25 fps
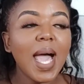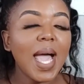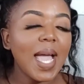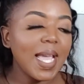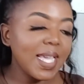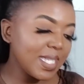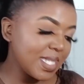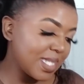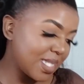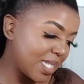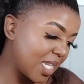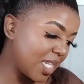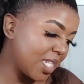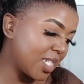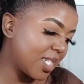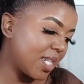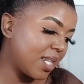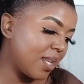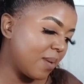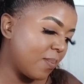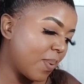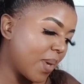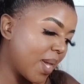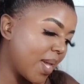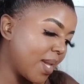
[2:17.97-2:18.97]
I
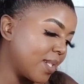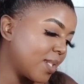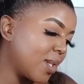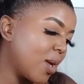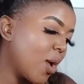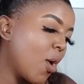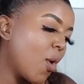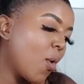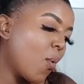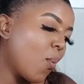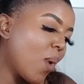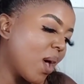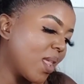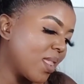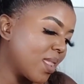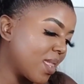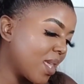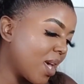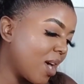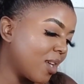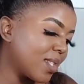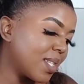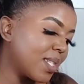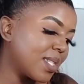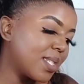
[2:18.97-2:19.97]
essentially paid
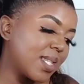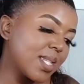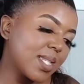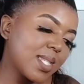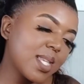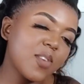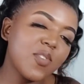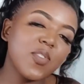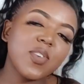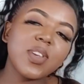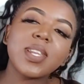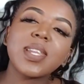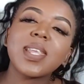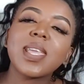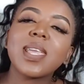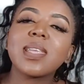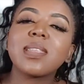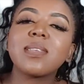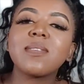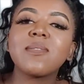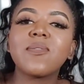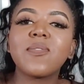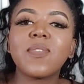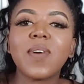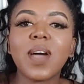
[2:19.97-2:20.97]

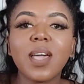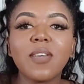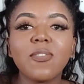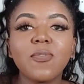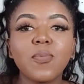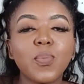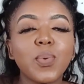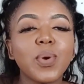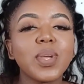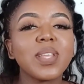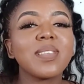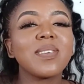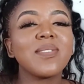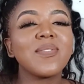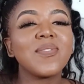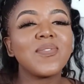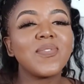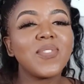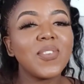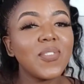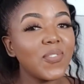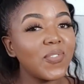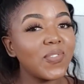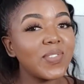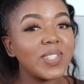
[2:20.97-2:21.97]

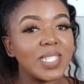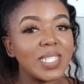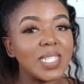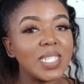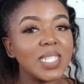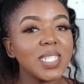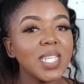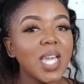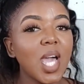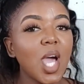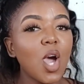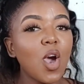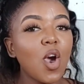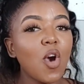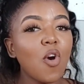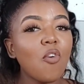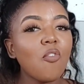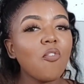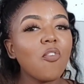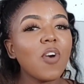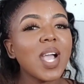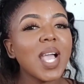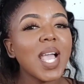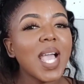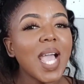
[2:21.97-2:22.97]
1,685.15
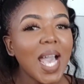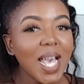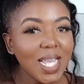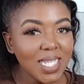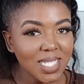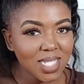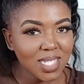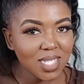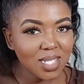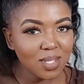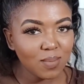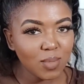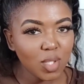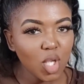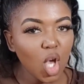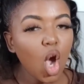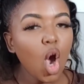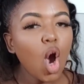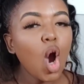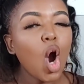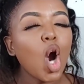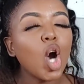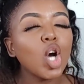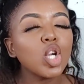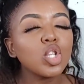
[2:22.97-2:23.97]
for customs
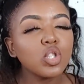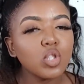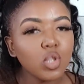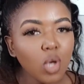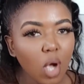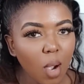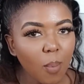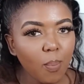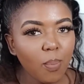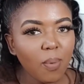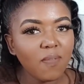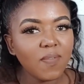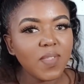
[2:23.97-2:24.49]
on top